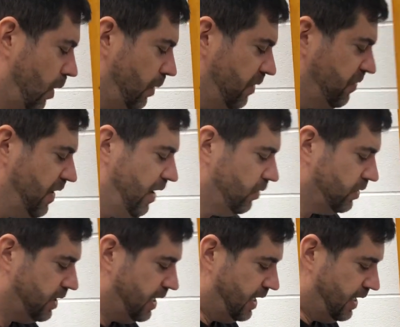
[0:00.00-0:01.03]
What we
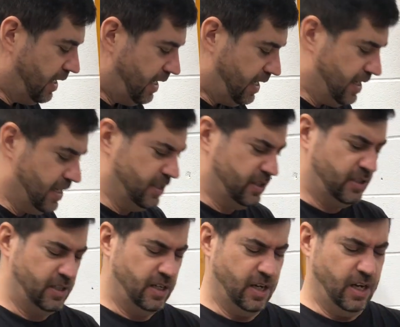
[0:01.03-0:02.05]
found
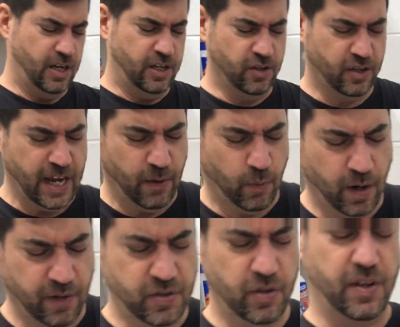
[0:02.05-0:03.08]
is you'll get
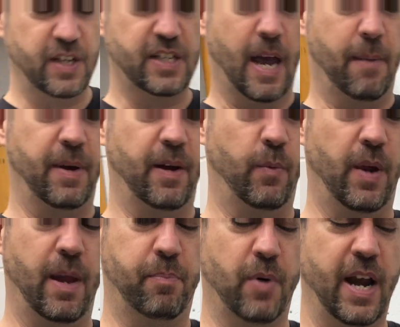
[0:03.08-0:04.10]
one of two things happening. When
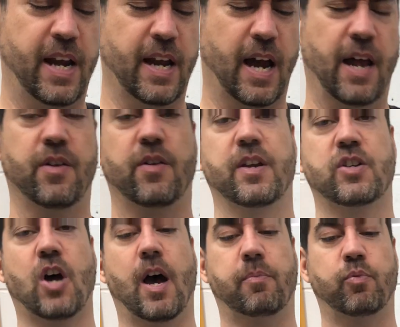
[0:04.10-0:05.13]
they break, either the
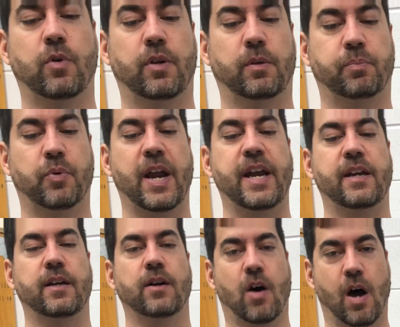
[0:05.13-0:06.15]
top will
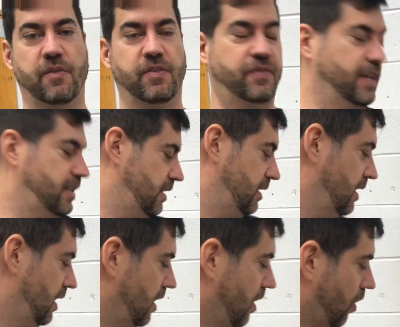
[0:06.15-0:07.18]
break off of it,
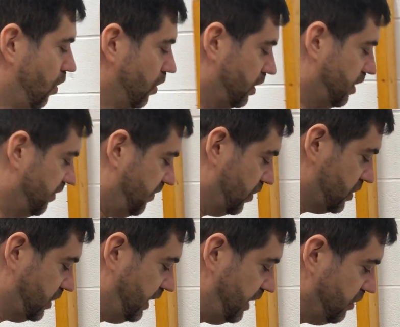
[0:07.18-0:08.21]
or
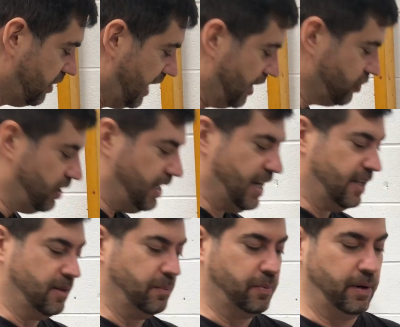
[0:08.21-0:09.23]
conversely, you can actually
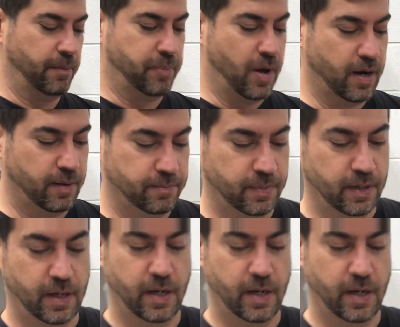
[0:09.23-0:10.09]
get the bottom